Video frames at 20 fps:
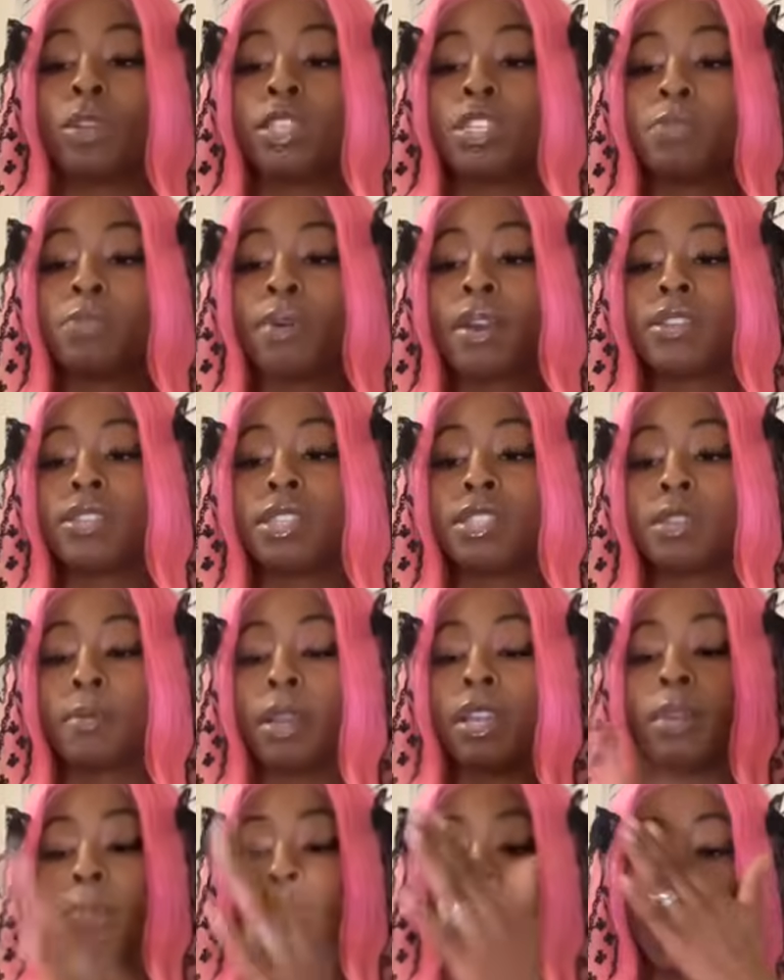this person
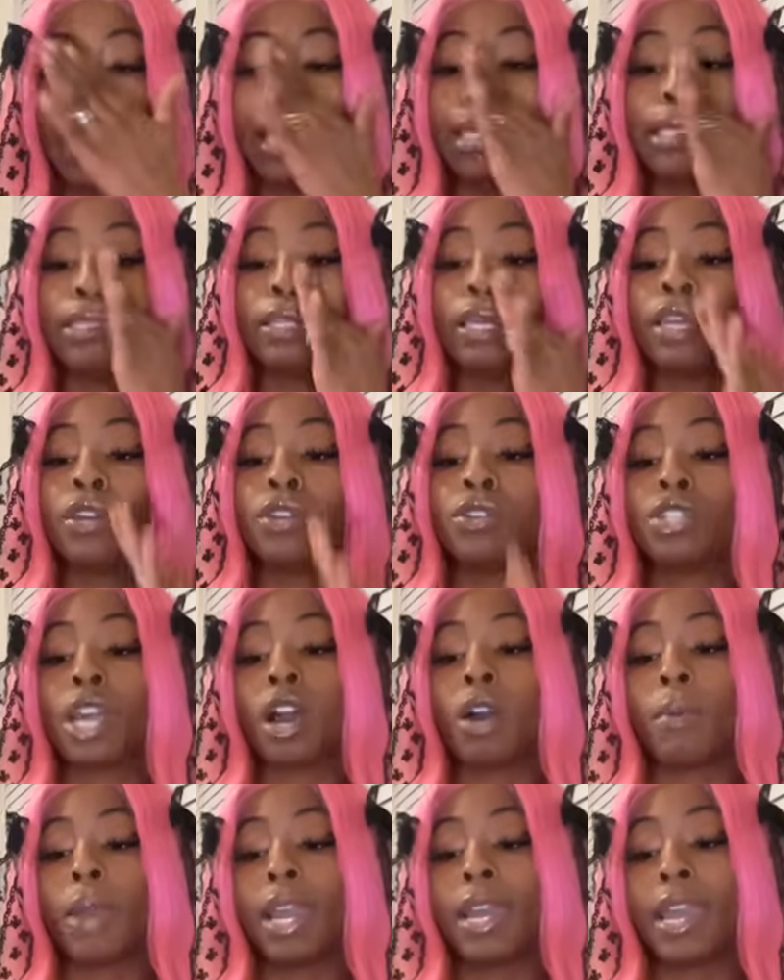somebody could be like healing the inner
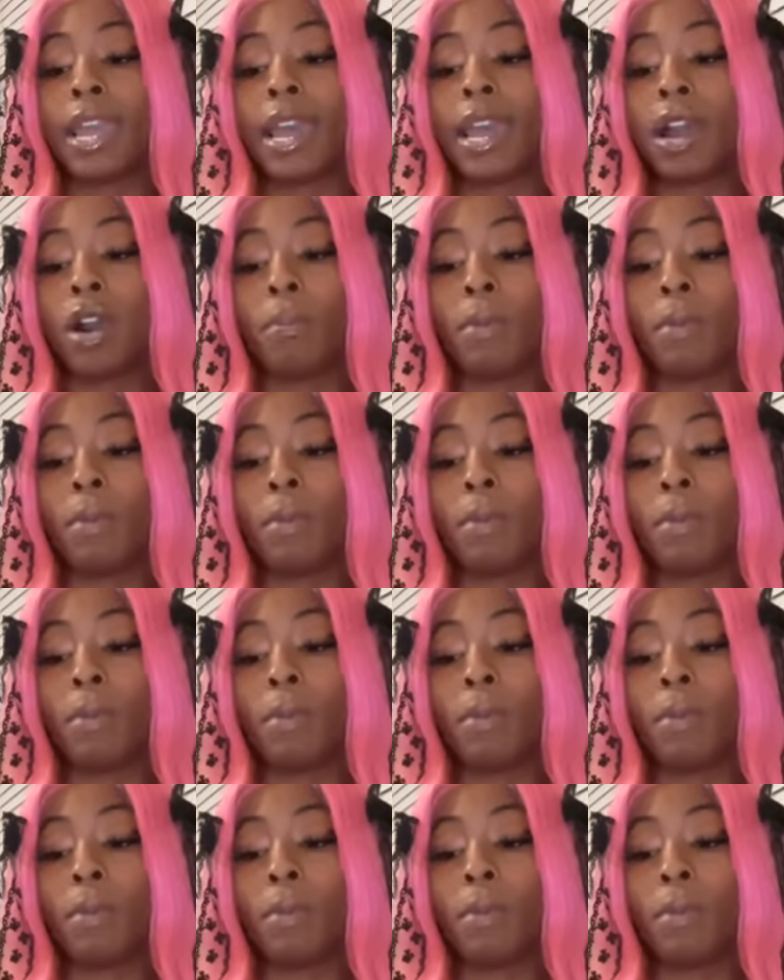child right now